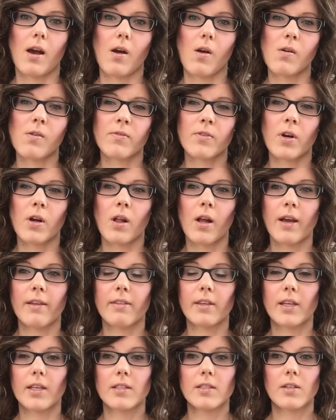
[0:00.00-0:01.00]
Overall, I
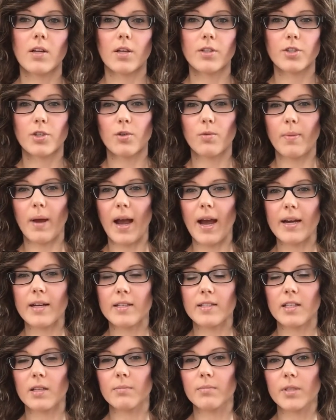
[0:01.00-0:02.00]
think it's not too bad.
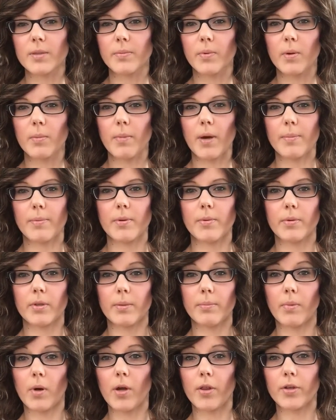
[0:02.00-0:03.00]
Some people might be really
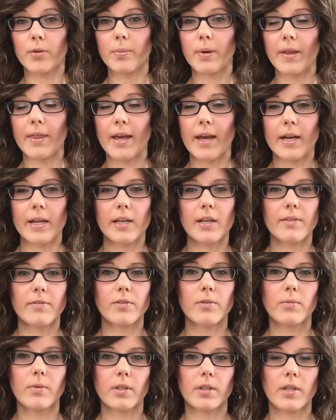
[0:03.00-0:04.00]
bothered by that, and if
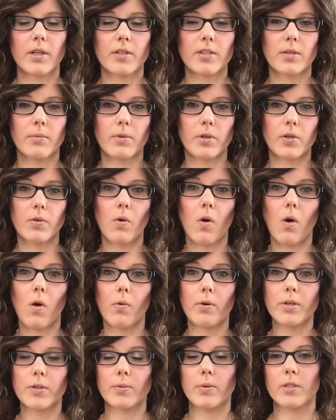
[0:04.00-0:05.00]
you really are someone who
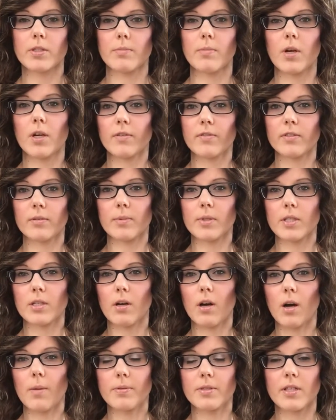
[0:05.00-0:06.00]
always wears monofilament
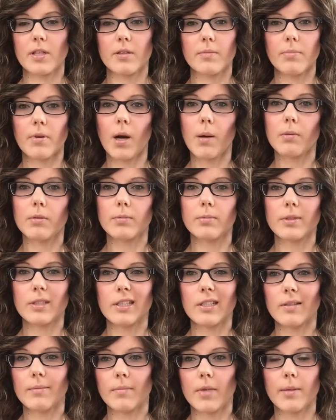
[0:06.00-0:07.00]
tops, then
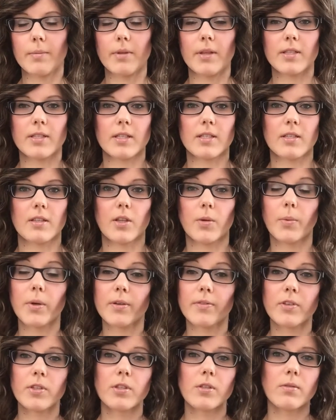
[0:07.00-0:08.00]
probably maybe this isn't the wig
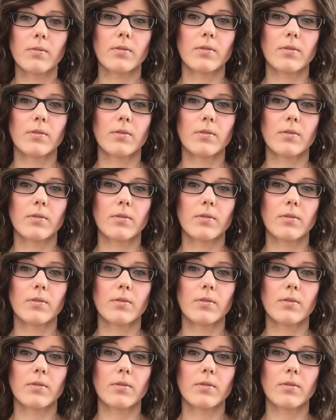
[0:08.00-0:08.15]
for you.